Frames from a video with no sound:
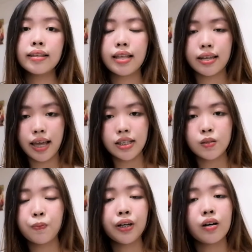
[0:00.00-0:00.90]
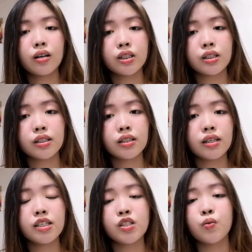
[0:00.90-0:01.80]
The next precaution
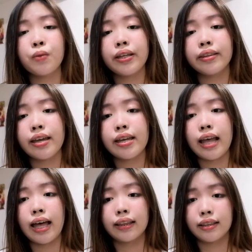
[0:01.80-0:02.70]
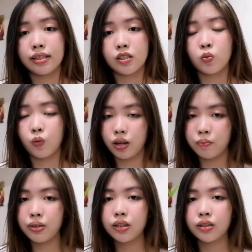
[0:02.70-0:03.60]
is to maintain at least 1
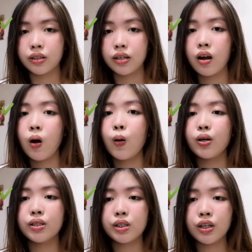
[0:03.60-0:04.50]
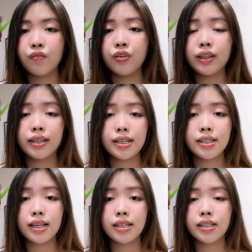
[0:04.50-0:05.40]
meter or 3 feet
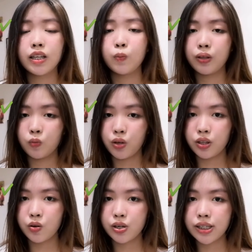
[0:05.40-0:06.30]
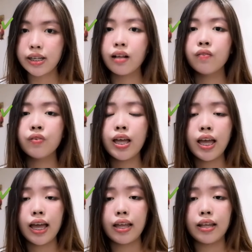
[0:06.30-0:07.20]
distance in between yourself
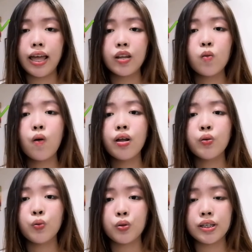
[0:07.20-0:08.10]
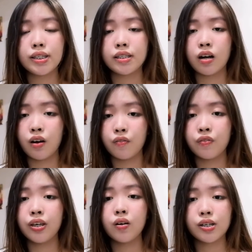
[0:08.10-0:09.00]
and anyone who is
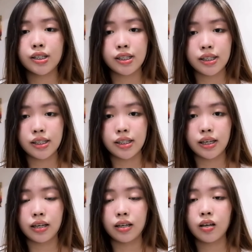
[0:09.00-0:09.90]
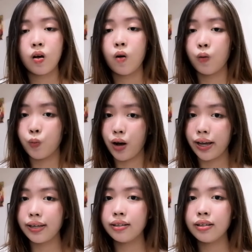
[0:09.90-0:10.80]
coughing or sneezing.
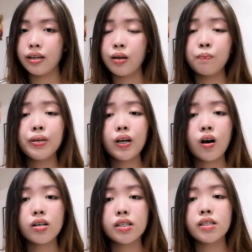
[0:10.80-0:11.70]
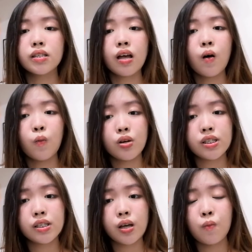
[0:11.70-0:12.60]
Why? Because when
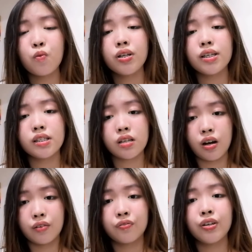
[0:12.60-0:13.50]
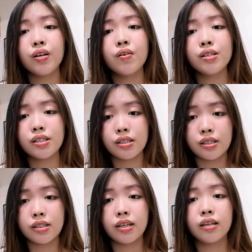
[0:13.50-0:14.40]
someone is coughing or
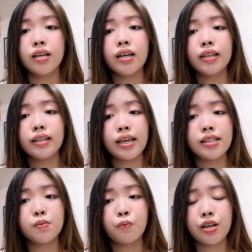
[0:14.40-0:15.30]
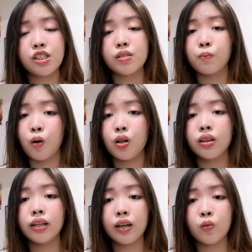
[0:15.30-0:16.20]
sneezing, they spray small
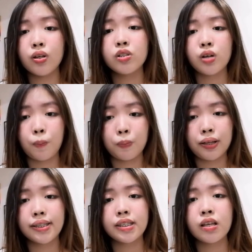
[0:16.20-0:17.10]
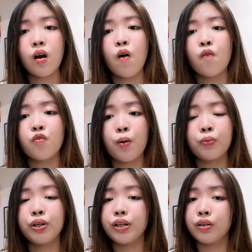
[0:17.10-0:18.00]
liquid droplets from
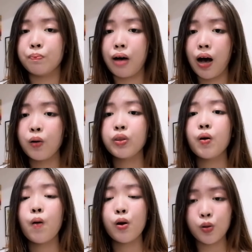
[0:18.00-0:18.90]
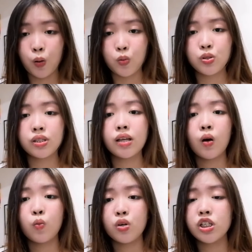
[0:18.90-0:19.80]
their mouth or nose
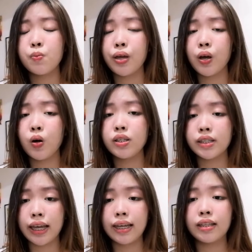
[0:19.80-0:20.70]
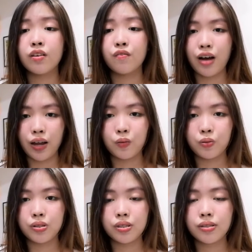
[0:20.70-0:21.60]
which may contain the
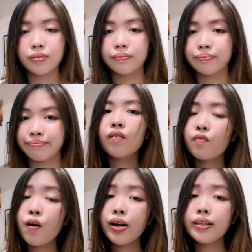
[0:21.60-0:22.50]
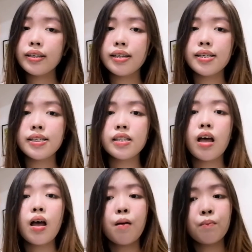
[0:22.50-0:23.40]
virus. Fourth is
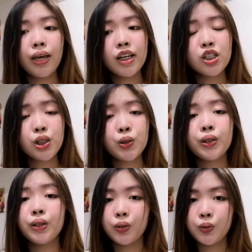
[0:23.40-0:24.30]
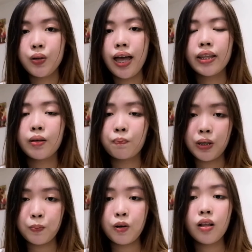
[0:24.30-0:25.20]
make sure you and the
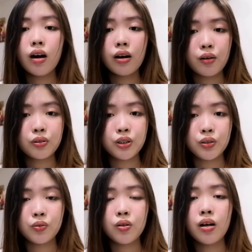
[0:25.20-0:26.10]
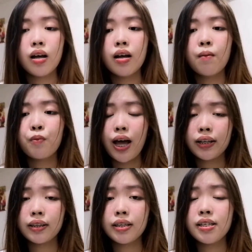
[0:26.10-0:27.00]
people around you
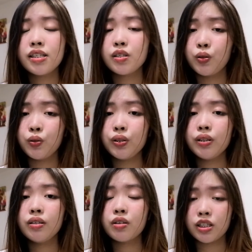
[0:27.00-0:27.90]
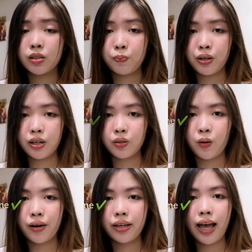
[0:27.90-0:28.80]
practice good
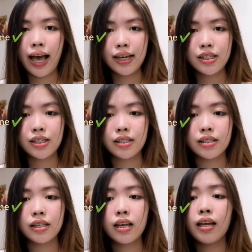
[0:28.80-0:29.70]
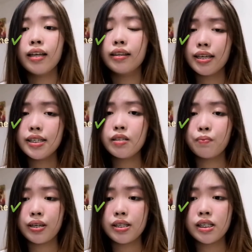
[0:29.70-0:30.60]
respiratory hygiene. This
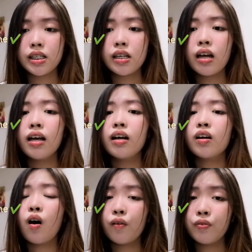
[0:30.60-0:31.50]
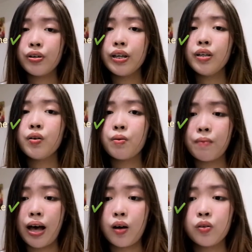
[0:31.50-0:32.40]
means covering your
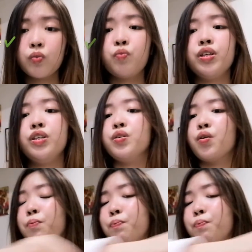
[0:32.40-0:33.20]
mouth with your